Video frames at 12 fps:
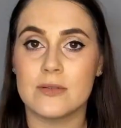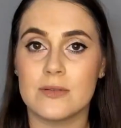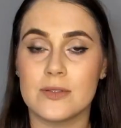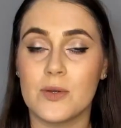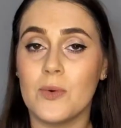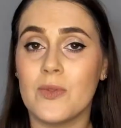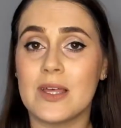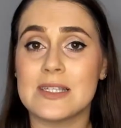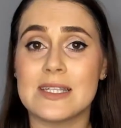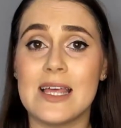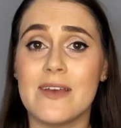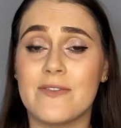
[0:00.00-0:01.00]
So all
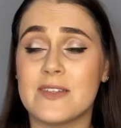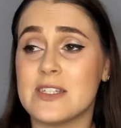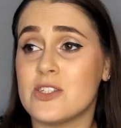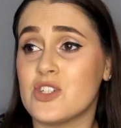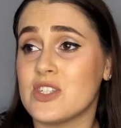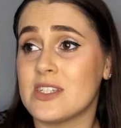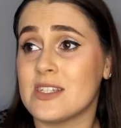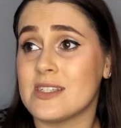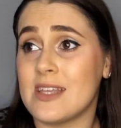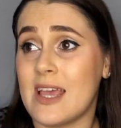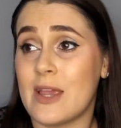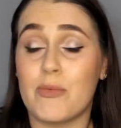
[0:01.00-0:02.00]
that's left is just to
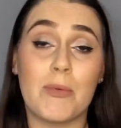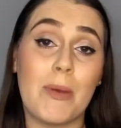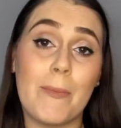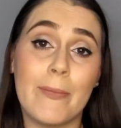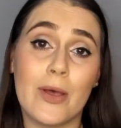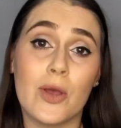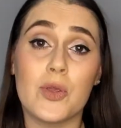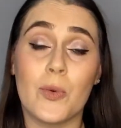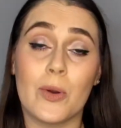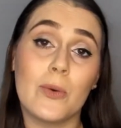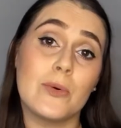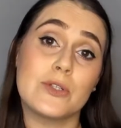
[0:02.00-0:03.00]
say, remember, you
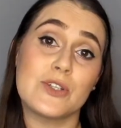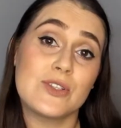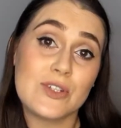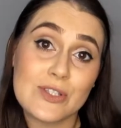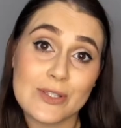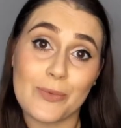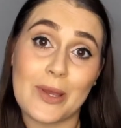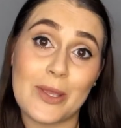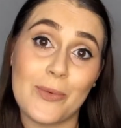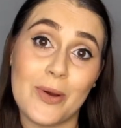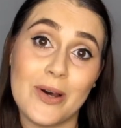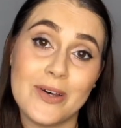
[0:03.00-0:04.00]
are gorgeous just the way
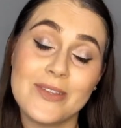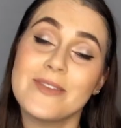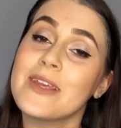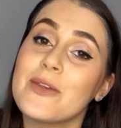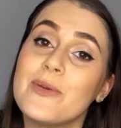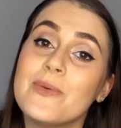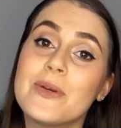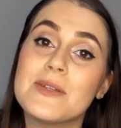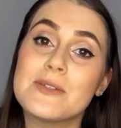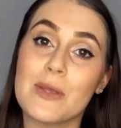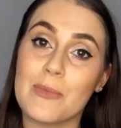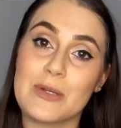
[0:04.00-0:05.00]
you are. Thank you
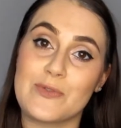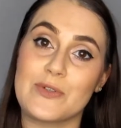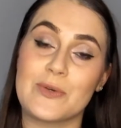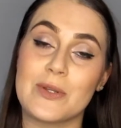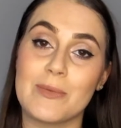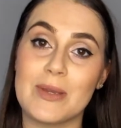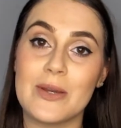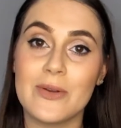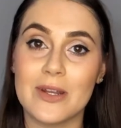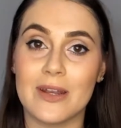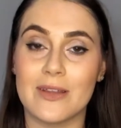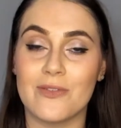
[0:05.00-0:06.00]
so much for joining me on
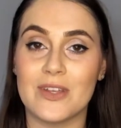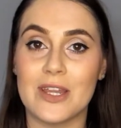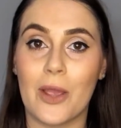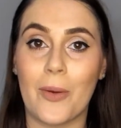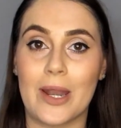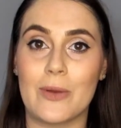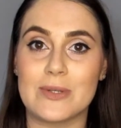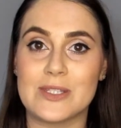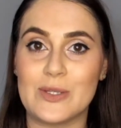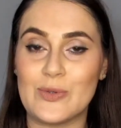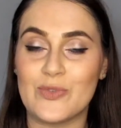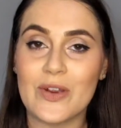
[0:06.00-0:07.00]
another video, and I will see
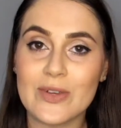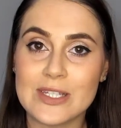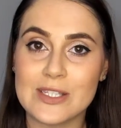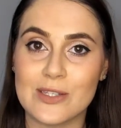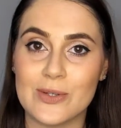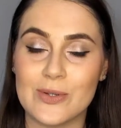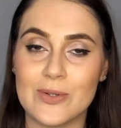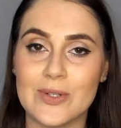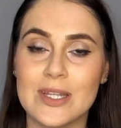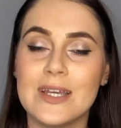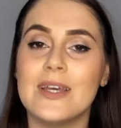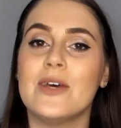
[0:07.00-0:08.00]
you very soon
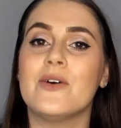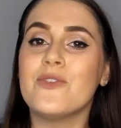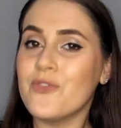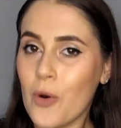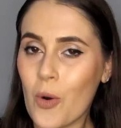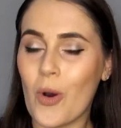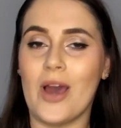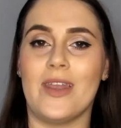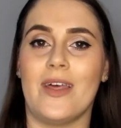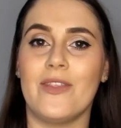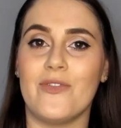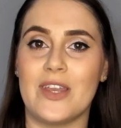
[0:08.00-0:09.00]
for
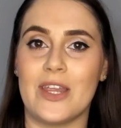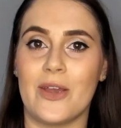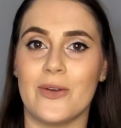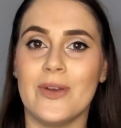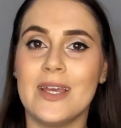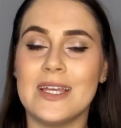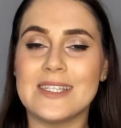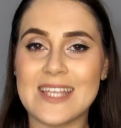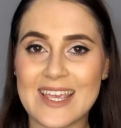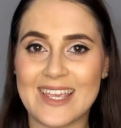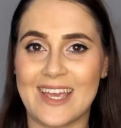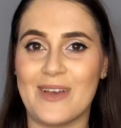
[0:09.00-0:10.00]
another video.
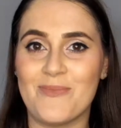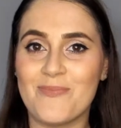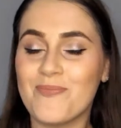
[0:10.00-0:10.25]
Take care.